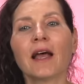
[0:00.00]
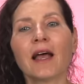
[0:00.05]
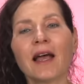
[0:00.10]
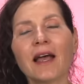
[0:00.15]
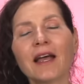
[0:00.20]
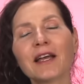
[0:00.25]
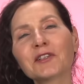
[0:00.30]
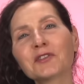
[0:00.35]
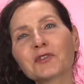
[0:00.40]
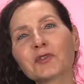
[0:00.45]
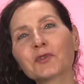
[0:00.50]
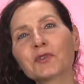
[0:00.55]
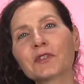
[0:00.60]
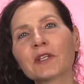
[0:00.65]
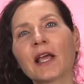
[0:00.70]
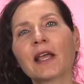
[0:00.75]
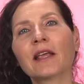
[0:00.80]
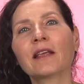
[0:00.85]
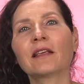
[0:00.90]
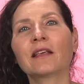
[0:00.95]
And
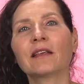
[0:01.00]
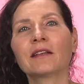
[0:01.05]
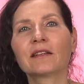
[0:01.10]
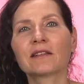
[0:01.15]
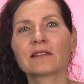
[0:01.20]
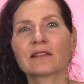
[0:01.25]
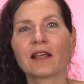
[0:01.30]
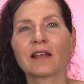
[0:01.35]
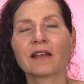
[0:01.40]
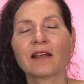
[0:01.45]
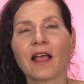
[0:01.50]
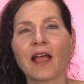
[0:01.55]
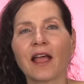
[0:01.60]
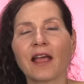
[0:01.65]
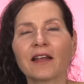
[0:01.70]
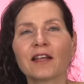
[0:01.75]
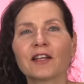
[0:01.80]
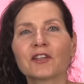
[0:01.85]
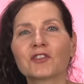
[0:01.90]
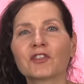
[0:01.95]
today it is an
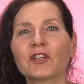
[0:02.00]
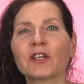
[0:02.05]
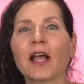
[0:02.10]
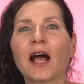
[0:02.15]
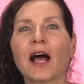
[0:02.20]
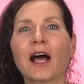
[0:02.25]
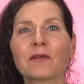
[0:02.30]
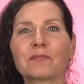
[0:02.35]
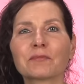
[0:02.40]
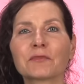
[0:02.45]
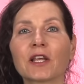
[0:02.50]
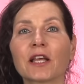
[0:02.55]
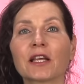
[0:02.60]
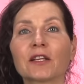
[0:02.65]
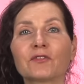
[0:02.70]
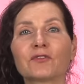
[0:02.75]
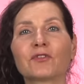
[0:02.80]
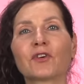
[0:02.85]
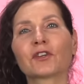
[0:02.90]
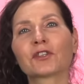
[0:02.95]
energy
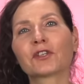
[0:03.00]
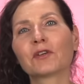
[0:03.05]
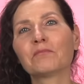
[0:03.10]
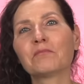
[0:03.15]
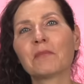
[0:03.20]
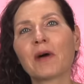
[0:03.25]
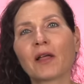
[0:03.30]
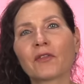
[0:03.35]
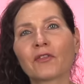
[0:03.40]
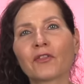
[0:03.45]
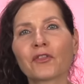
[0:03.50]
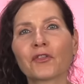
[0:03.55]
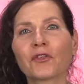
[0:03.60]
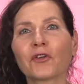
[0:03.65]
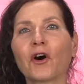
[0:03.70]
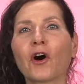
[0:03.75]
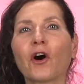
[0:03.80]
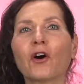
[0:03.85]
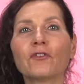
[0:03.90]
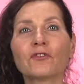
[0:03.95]
update for the month
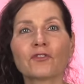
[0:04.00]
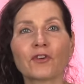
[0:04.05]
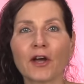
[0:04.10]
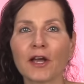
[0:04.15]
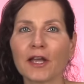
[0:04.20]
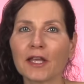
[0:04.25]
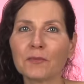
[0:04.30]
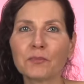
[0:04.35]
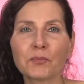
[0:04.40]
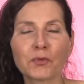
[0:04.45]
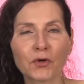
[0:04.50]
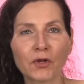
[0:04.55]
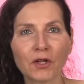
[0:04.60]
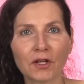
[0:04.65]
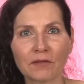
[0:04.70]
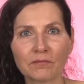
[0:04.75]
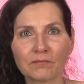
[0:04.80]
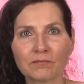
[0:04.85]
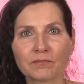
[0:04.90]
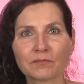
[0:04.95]
of
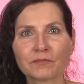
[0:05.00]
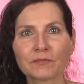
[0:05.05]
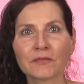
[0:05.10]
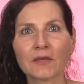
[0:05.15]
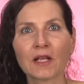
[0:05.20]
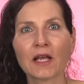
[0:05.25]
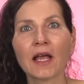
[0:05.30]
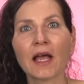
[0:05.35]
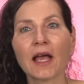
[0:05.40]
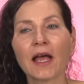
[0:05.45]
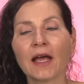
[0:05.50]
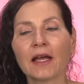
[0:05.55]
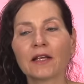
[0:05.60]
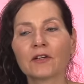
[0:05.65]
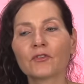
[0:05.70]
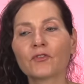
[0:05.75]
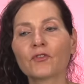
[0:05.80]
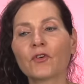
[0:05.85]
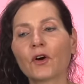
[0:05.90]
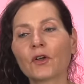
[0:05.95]
April.
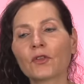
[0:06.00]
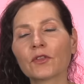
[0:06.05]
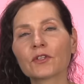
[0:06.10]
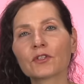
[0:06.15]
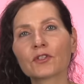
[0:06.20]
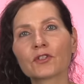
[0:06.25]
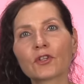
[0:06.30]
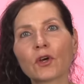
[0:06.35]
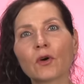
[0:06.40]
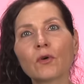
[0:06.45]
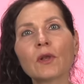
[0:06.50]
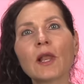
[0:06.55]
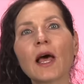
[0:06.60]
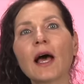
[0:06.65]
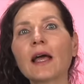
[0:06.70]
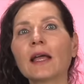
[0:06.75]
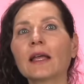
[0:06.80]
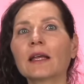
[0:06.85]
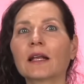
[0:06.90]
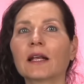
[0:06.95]
And for the
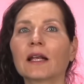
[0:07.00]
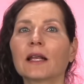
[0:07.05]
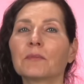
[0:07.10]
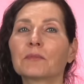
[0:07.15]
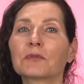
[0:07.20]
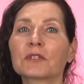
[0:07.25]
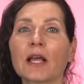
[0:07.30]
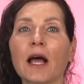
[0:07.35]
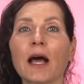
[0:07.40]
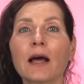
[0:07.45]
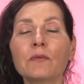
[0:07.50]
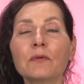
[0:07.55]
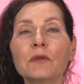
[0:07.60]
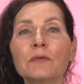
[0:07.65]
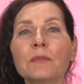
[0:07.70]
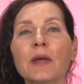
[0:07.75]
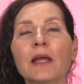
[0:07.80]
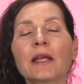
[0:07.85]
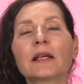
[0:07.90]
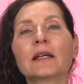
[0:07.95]
solar eclipse, I will
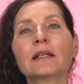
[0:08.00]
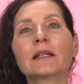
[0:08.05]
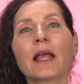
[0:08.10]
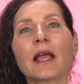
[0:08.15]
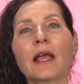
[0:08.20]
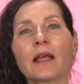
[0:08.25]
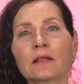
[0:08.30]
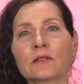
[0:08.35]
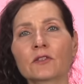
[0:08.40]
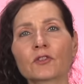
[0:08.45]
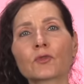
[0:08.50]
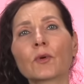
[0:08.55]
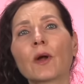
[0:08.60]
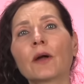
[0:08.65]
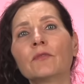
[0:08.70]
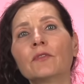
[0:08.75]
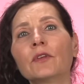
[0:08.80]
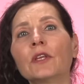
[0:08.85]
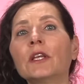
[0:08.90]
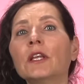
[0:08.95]
make an
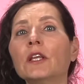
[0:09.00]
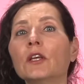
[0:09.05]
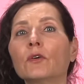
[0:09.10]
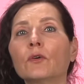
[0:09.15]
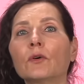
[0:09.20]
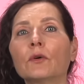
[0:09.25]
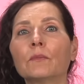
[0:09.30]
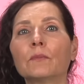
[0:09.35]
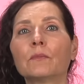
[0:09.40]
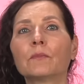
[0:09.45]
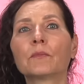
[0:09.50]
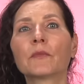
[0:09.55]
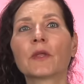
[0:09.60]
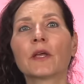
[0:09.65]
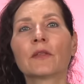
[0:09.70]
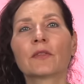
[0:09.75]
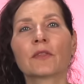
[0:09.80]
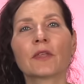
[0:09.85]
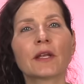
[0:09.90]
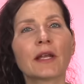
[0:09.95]
extra video
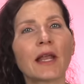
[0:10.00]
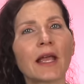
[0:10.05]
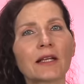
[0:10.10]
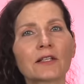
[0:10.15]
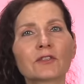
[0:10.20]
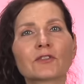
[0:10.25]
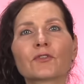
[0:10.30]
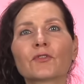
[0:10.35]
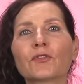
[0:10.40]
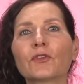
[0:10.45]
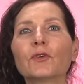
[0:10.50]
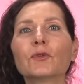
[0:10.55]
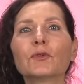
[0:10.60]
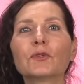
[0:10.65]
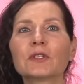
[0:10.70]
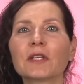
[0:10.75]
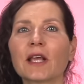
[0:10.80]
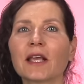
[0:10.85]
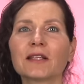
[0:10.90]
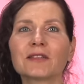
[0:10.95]
the next few
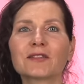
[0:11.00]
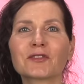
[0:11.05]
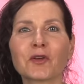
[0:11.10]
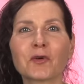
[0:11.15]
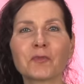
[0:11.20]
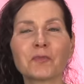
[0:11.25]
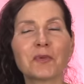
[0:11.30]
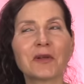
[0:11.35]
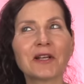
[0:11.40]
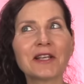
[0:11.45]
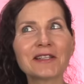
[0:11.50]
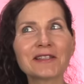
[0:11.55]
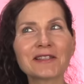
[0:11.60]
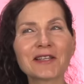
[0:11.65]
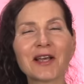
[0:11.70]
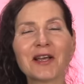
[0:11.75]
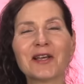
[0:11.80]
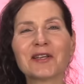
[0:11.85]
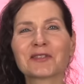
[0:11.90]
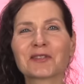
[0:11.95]
days. So please
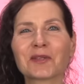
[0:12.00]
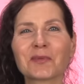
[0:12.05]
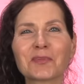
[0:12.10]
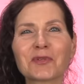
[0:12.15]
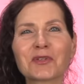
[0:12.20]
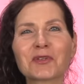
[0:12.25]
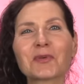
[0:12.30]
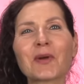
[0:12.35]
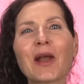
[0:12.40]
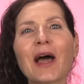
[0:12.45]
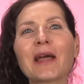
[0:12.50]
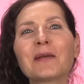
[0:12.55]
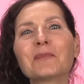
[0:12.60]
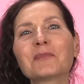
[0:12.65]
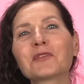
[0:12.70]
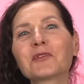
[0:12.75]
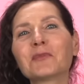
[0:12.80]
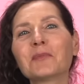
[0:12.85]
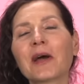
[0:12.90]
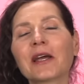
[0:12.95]

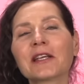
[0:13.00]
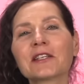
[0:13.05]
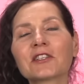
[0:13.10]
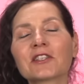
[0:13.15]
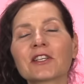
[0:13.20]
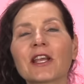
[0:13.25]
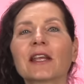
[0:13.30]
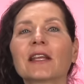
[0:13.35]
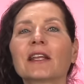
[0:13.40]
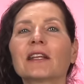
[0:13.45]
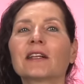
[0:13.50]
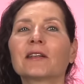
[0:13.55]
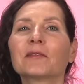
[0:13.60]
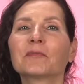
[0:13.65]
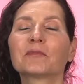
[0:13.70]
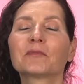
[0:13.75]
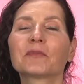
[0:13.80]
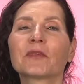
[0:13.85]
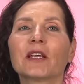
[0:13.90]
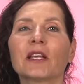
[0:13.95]
subscribe to my channel
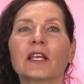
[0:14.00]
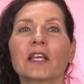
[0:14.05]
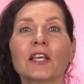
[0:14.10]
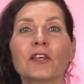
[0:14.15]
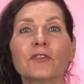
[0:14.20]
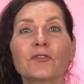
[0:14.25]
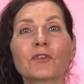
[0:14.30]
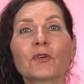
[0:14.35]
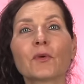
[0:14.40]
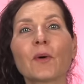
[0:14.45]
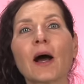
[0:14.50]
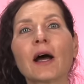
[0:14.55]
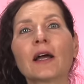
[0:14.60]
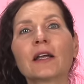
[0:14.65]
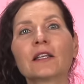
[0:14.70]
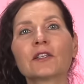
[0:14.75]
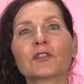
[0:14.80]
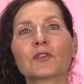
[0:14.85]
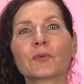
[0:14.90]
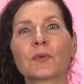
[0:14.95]
if you are
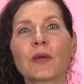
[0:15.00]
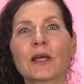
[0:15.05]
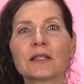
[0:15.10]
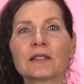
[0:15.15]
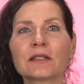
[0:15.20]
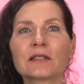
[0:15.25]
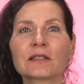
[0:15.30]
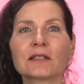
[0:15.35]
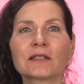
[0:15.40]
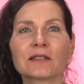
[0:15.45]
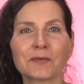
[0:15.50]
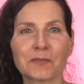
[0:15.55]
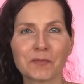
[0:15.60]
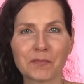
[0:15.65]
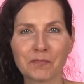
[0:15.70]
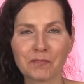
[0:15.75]
interested.